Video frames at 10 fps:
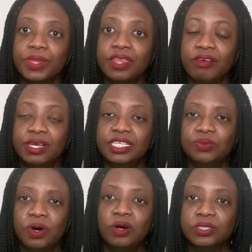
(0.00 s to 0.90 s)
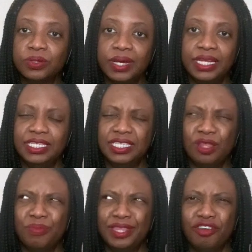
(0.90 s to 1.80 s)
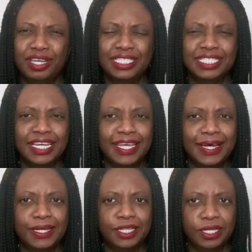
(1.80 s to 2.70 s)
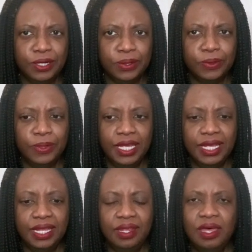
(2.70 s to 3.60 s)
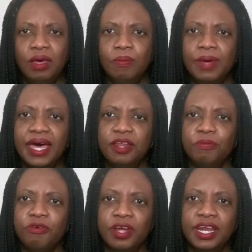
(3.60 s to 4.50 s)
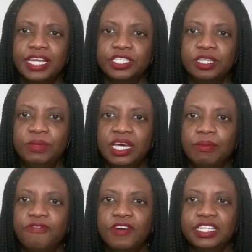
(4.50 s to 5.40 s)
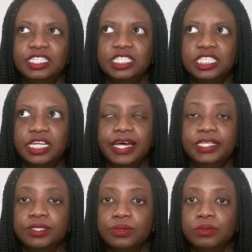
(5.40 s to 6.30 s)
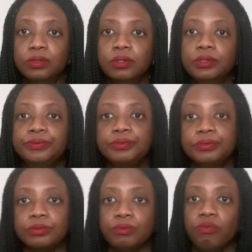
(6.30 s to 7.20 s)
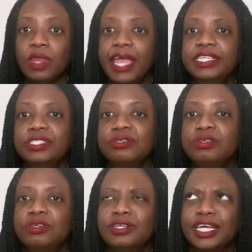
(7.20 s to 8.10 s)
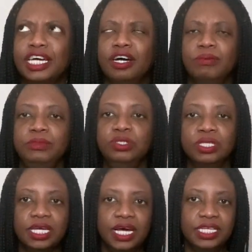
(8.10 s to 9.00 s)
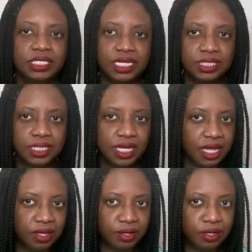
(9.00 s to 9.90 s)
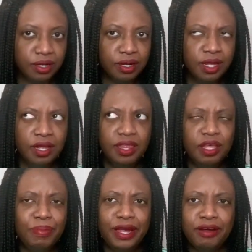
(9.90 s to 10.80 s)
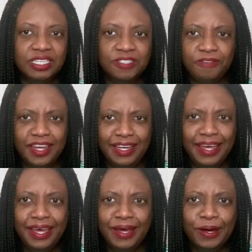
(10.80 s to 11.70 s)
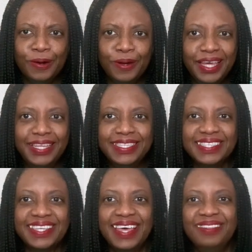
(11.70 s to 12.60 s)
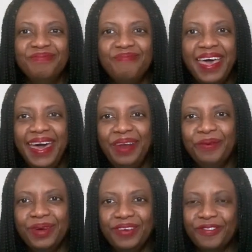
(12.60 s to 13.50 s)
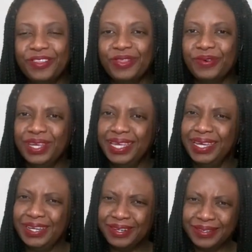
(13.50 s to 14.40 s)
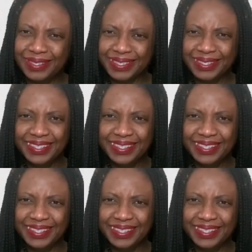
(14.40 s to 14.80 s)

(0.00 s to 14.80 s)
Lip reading: their kids will also hate each other, but their kids like kind of don't. And Pat and Pran actually become friends in high school, enter like a music contest together. Their parents find out and send Pat away for 3 years.